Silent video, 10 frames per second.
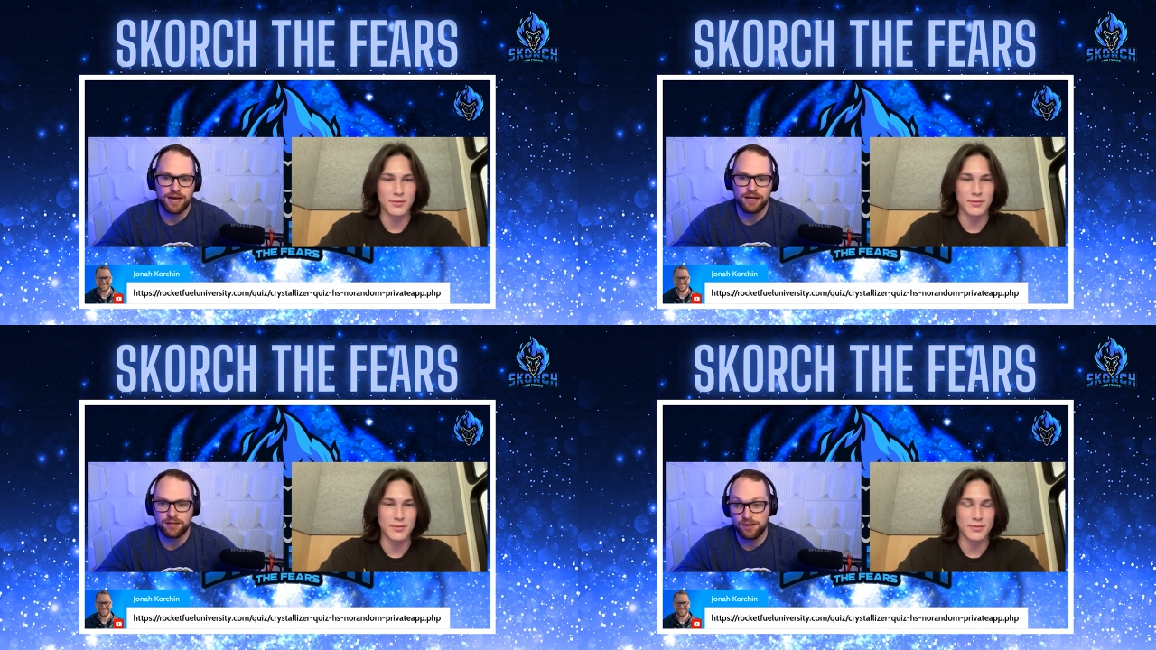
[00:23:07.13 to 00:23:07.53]

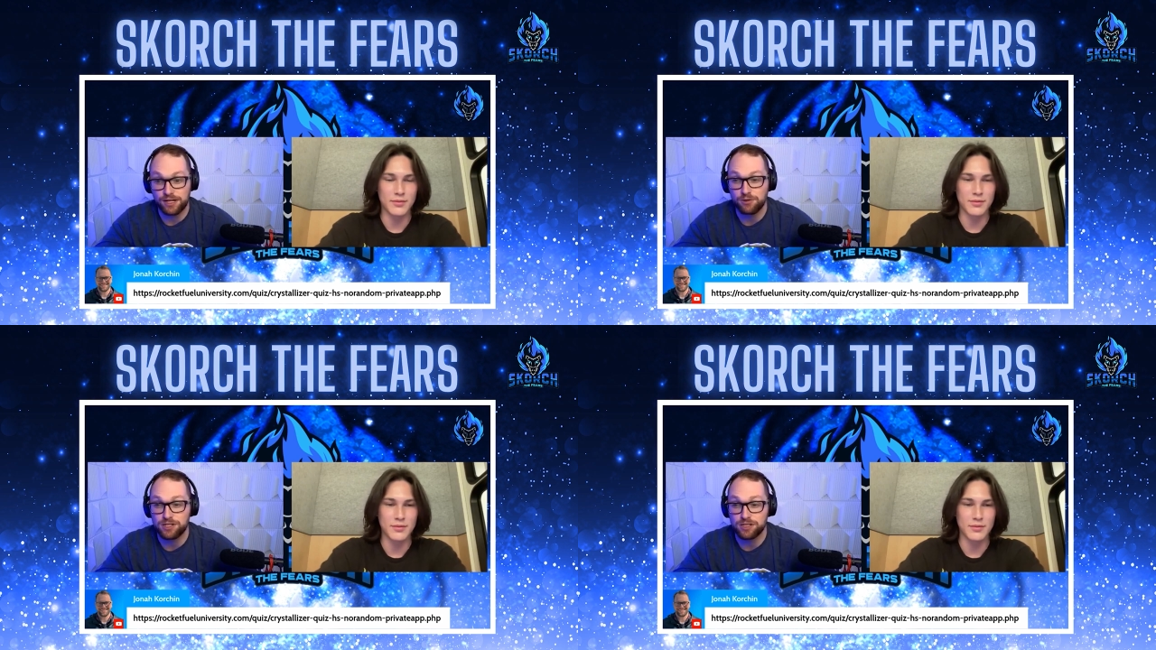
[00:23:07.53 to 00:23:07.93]
Speaker 1: I
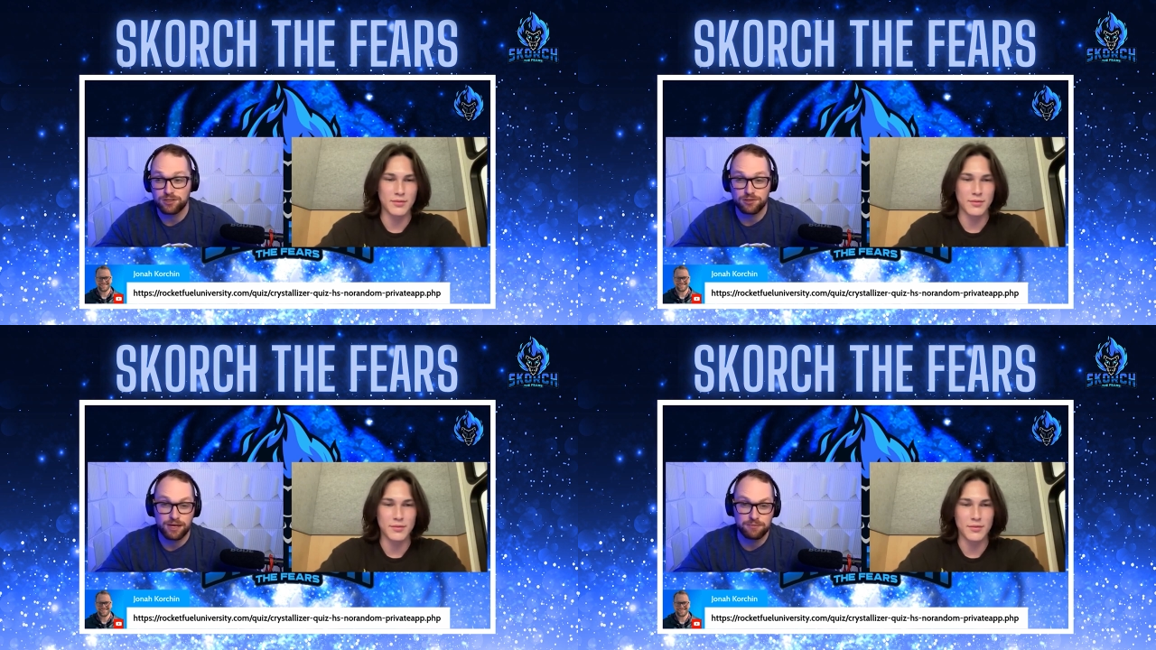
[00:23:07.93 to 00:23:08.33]
collect
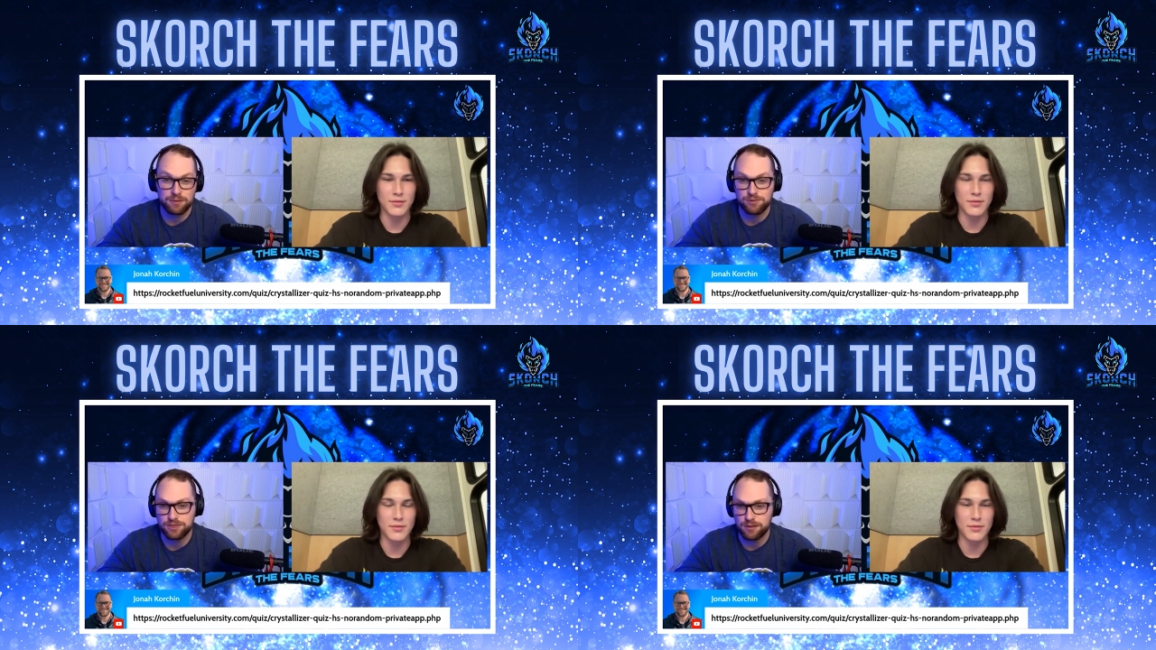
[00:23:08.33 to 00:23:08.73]
questions that
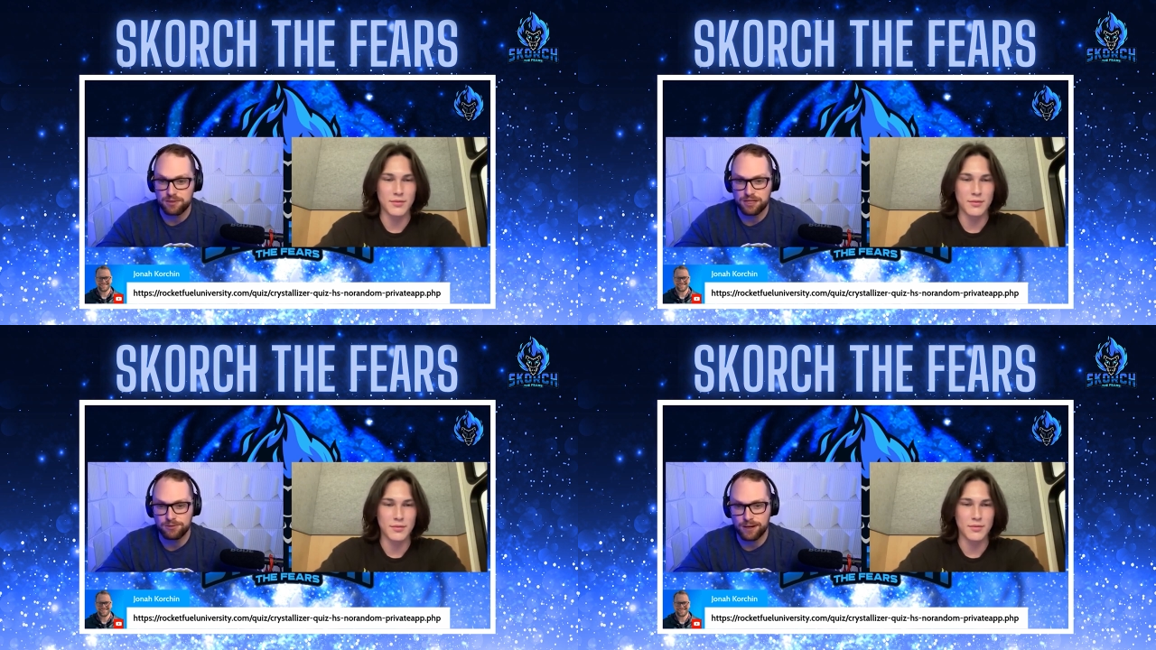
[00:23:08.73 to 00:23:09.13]
people send
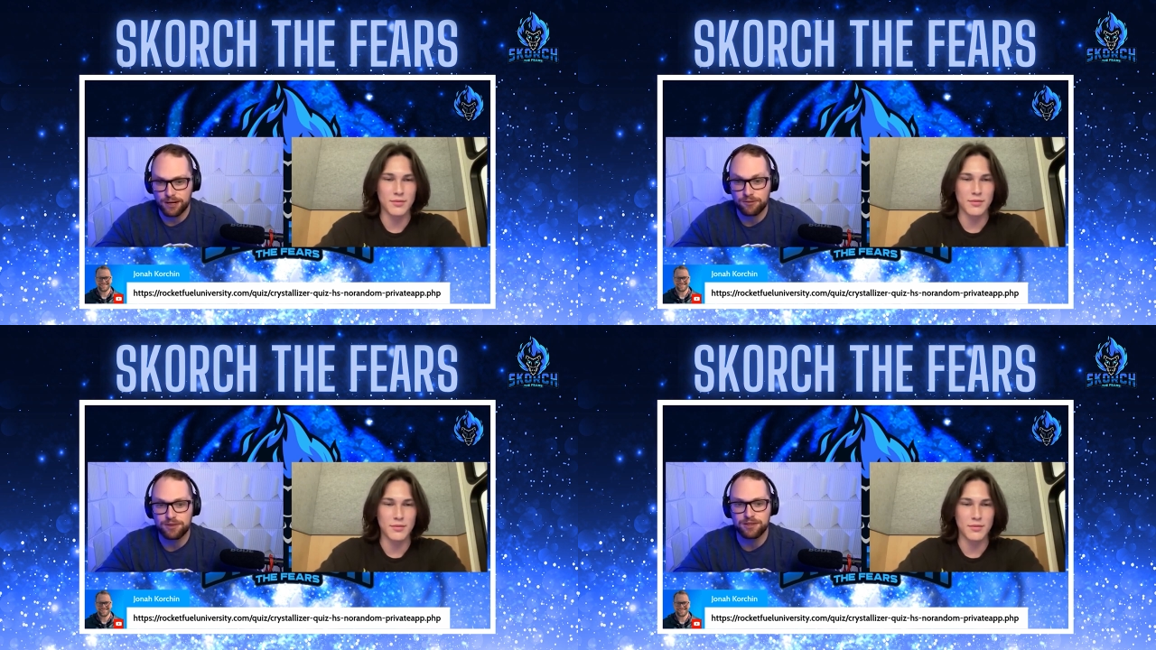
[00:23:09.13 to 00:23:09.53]
me
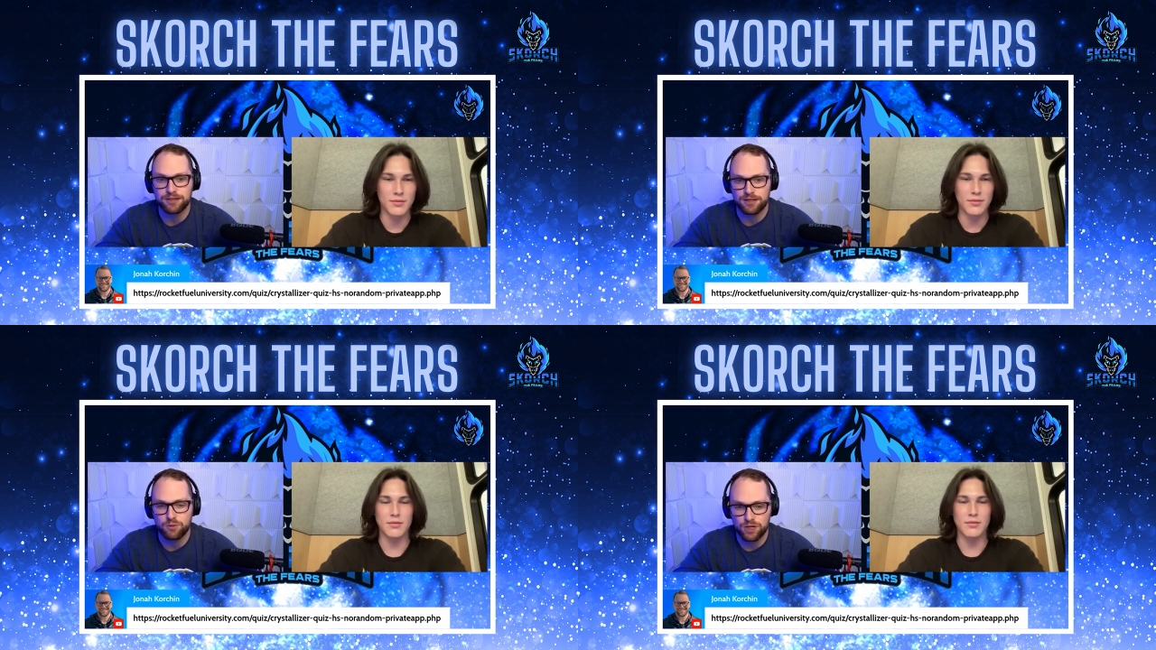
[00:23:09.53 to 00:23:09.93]
throughout
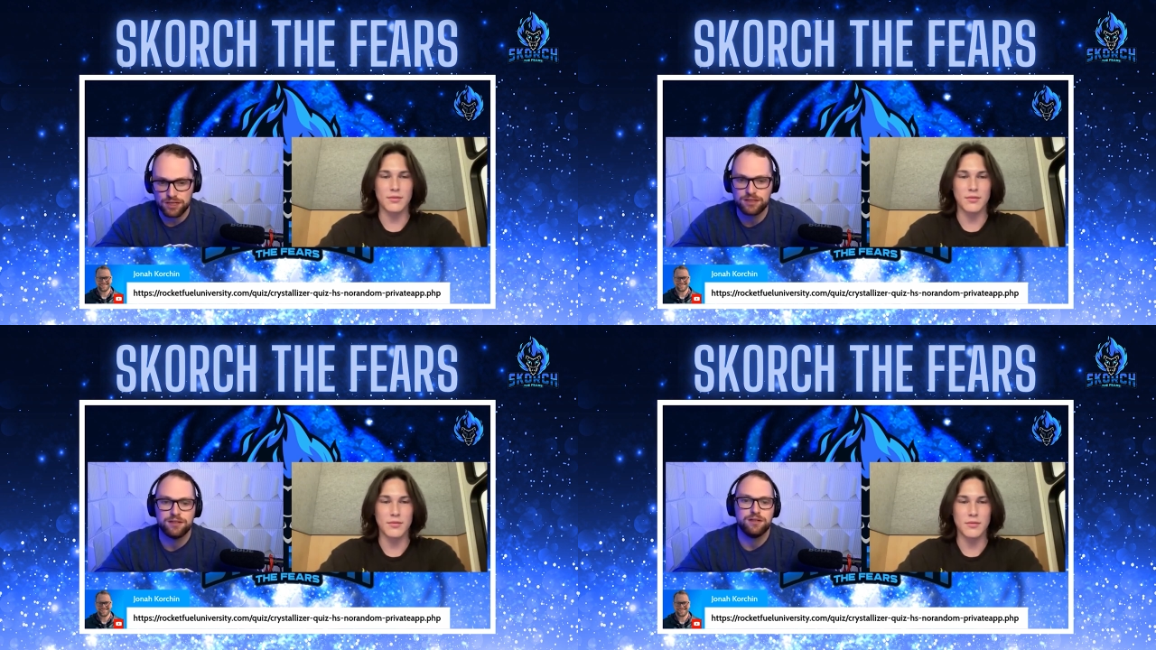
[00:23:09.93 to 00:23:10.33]
the uh, week.